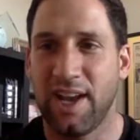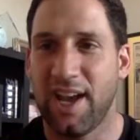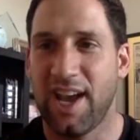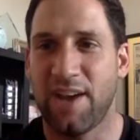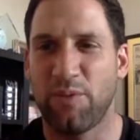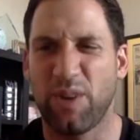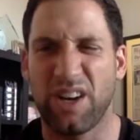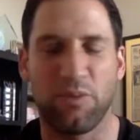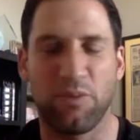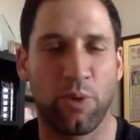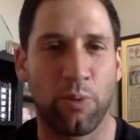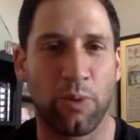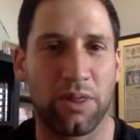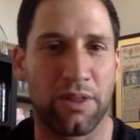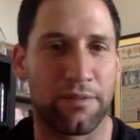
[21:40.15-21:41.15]
And
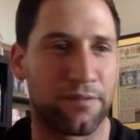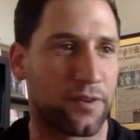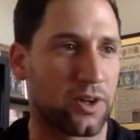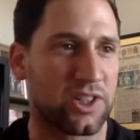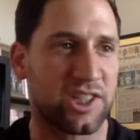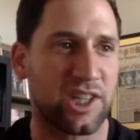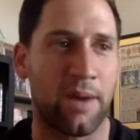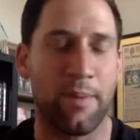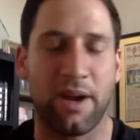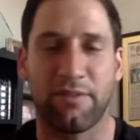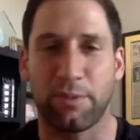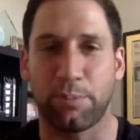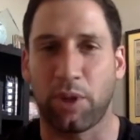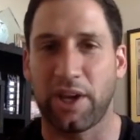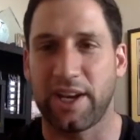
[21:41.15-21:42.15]
when the first time I
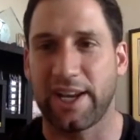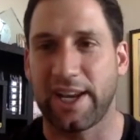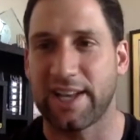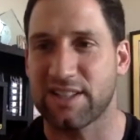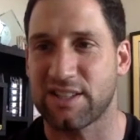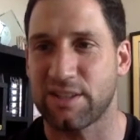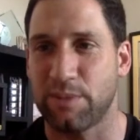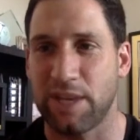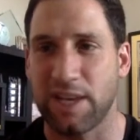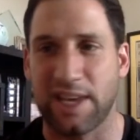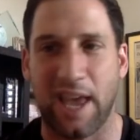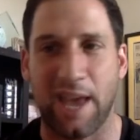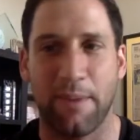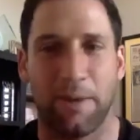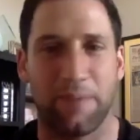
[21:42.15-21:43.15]
ever played against him, he
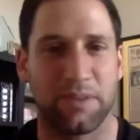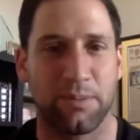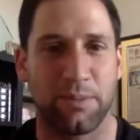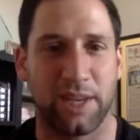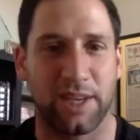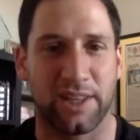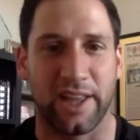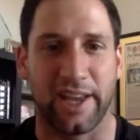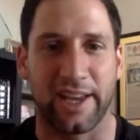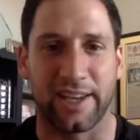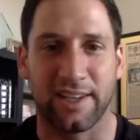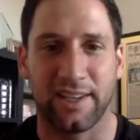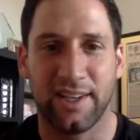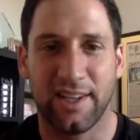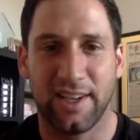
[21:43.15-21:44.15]
came up to me and like
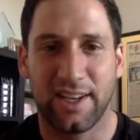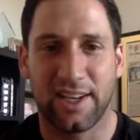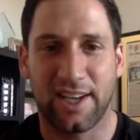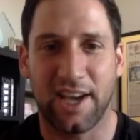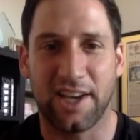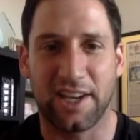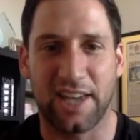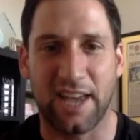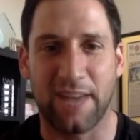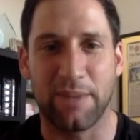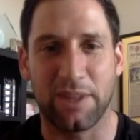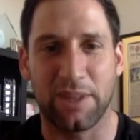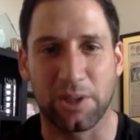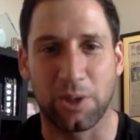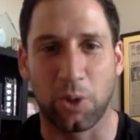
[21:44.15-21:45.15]
kind of gave me
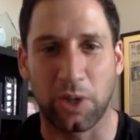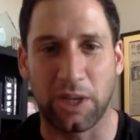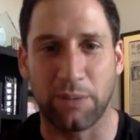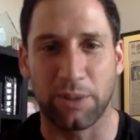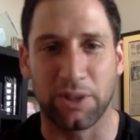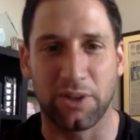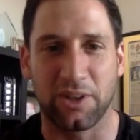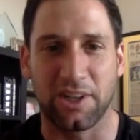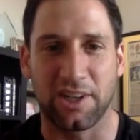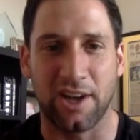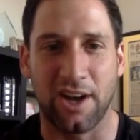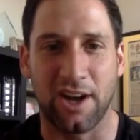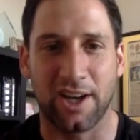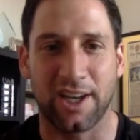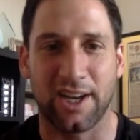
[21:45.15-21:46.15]
the goalkeeper union
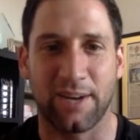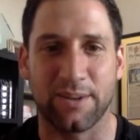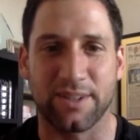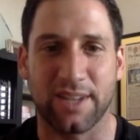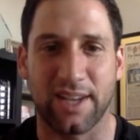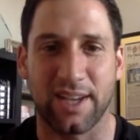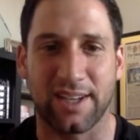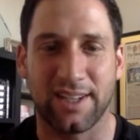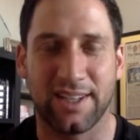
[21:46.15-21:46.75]
hug, and I was like,